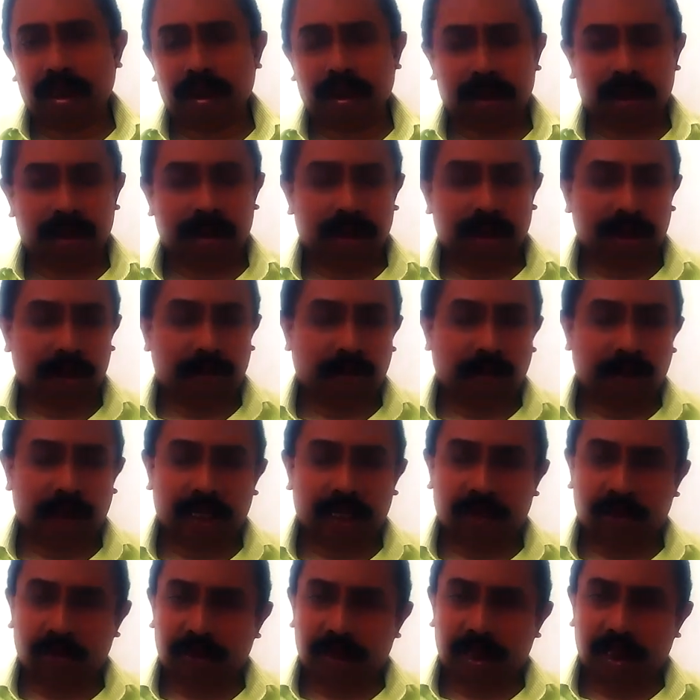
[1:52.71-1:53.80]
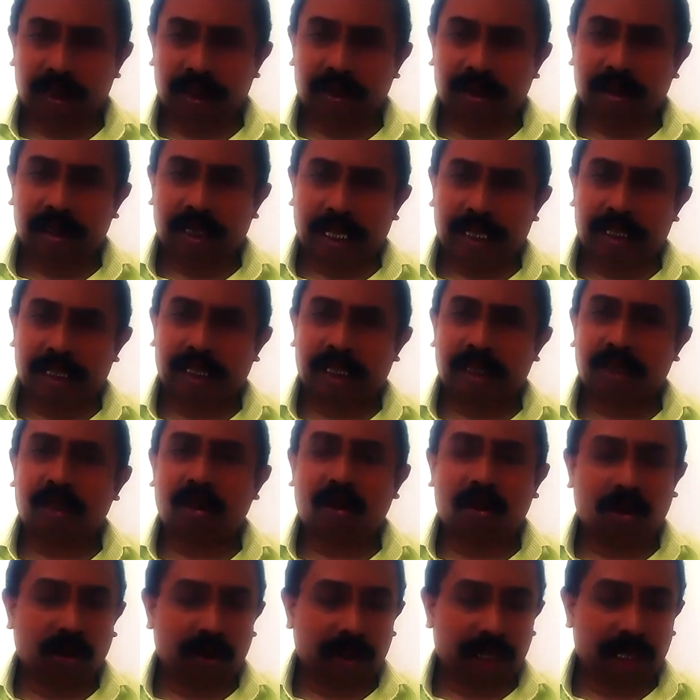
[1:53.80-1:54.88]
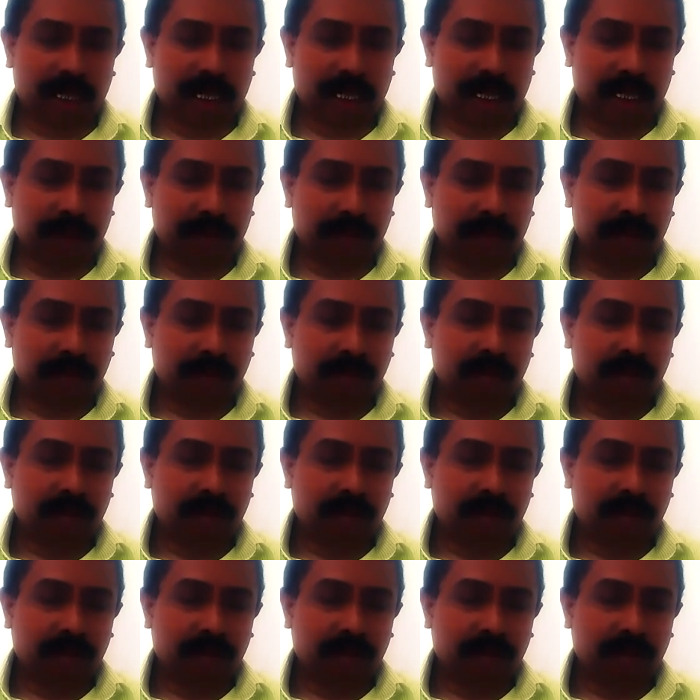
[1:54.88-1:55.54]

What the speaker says: The poet speaks that it is a hot day.